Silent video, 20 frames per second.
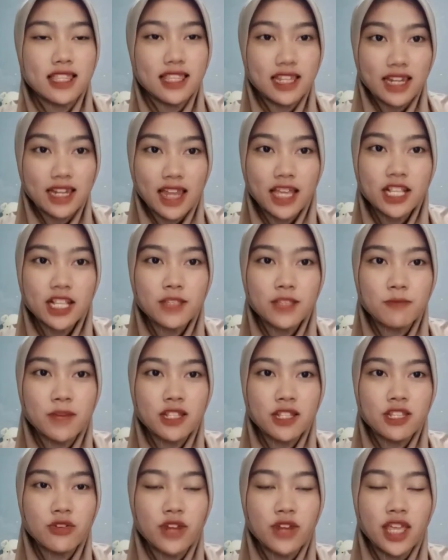The next
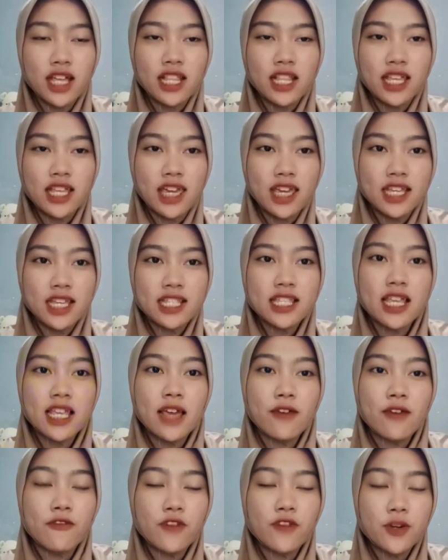material is
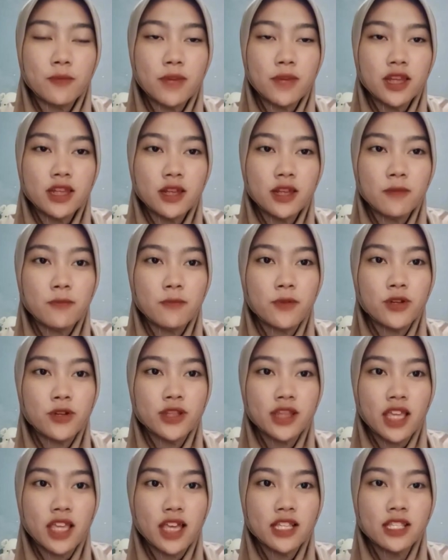formation
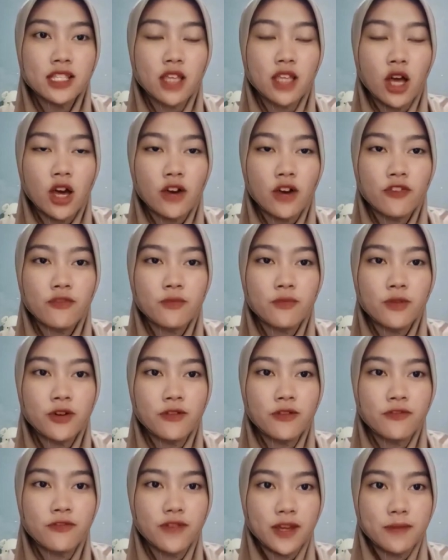process of
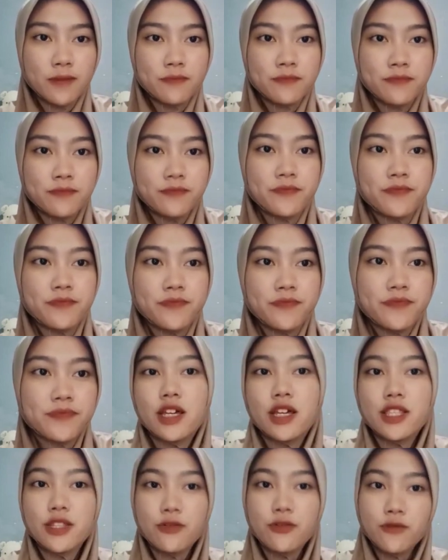morpheme.
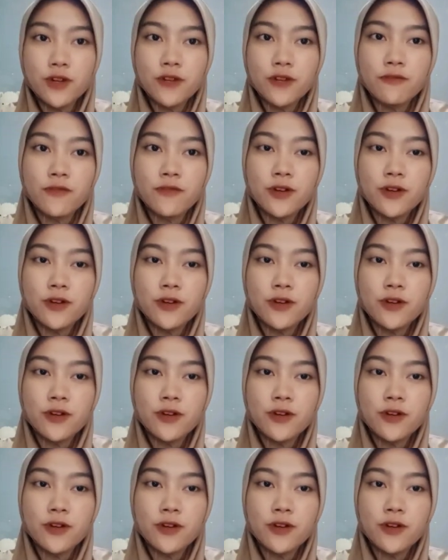The word